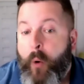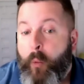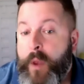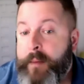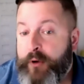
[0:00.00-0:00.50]

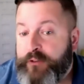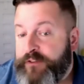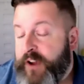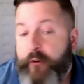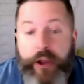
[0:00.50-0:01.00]
we moved
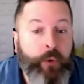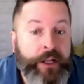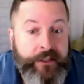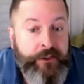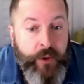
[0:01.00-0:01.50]
very
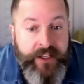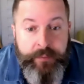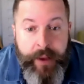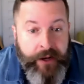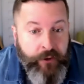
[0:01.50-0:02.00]
quickly to
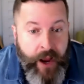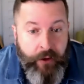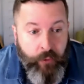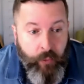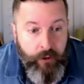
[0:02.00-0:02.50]
expand
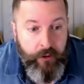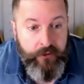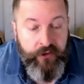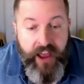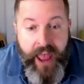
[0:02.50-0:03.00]
around the world.